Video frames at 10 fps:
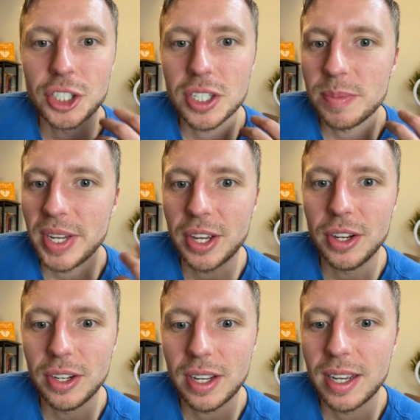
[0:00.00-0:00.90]
watches me
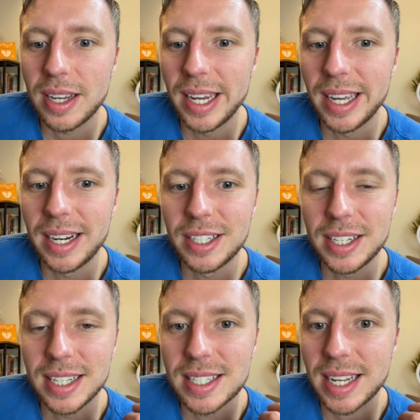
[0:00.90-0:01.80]
cook,
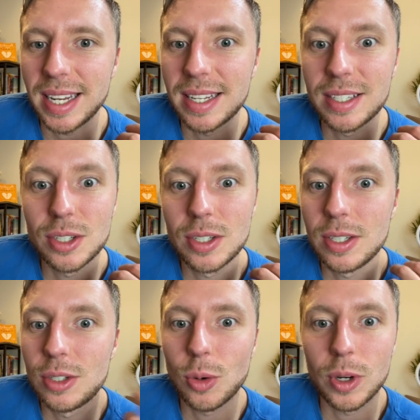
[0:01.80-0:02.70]
and it's like
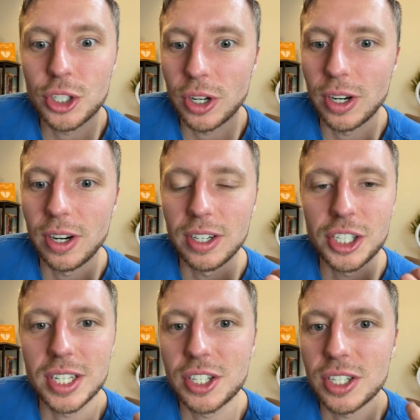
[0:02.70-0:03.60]
torture to
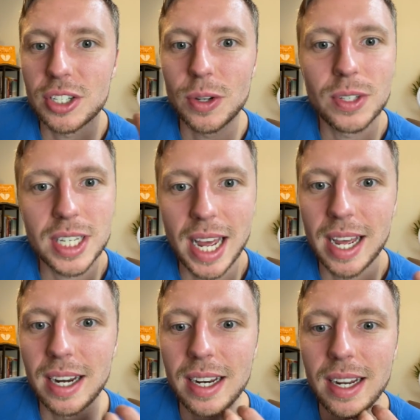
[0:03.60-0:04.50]
her. She's just so
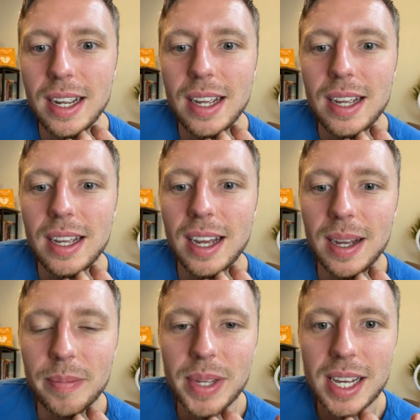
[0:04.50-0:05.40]
sad
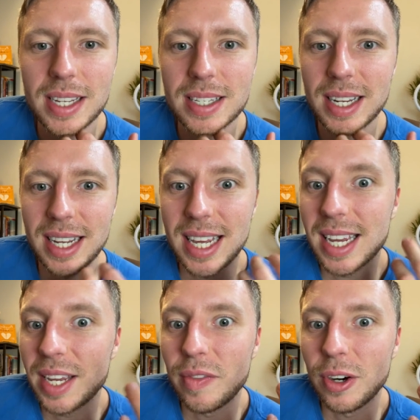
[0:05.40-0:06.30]
because I
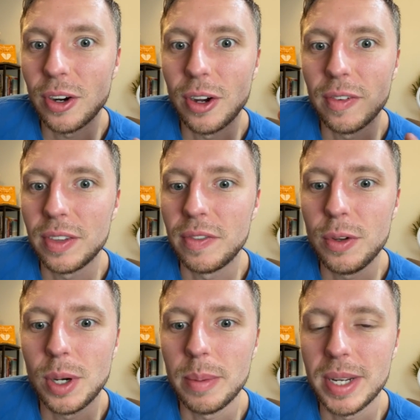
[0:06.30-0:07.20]
can't give her all of the
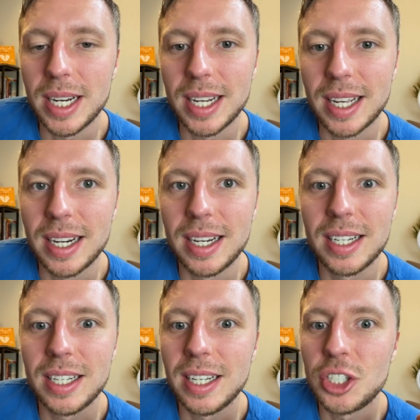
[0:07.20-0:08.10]
food I'm eating.
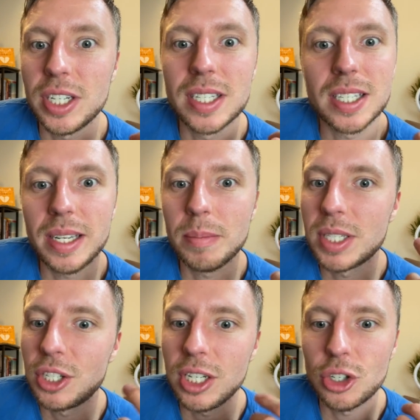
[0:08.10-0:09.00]
And she
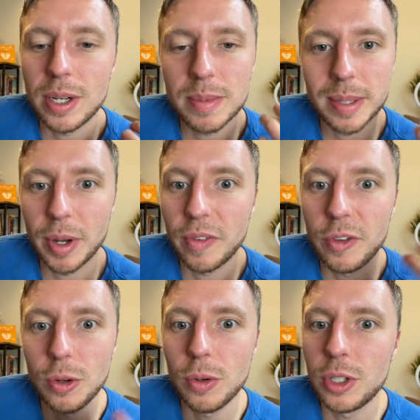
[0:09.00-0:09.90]
sleeps, she dreams
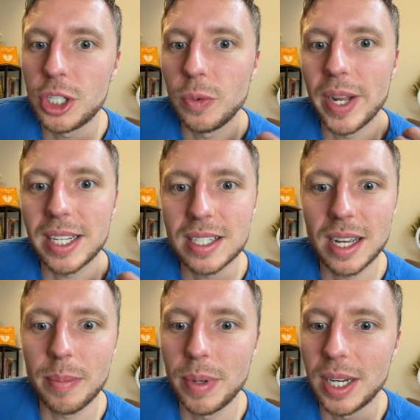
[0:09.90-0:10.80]
about food, she
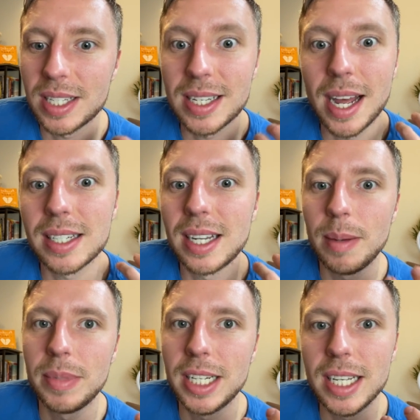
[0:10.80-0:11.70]
wakes up, and it's not
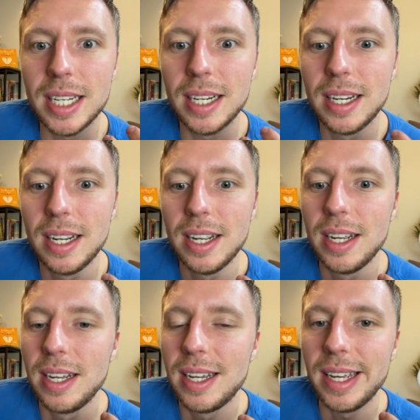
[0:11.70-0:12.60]
time to eat.
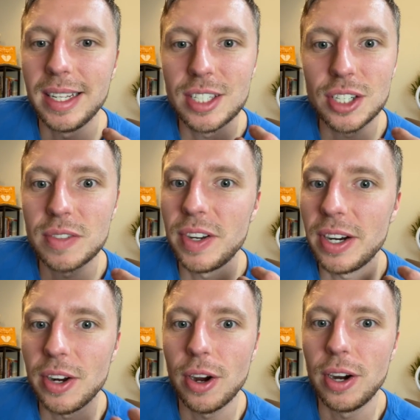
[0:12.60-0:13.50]
It's just
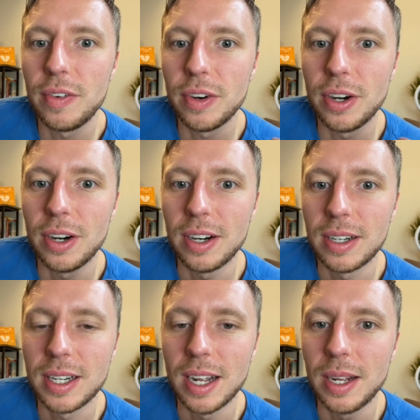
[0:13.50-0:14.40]
very hard for
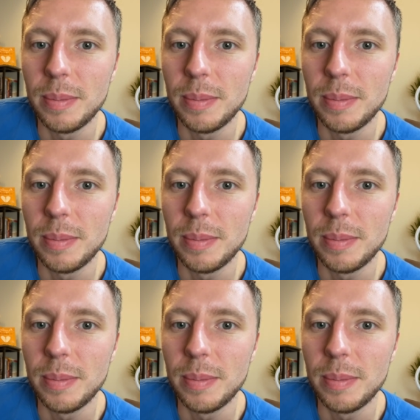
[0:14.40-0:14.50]
her,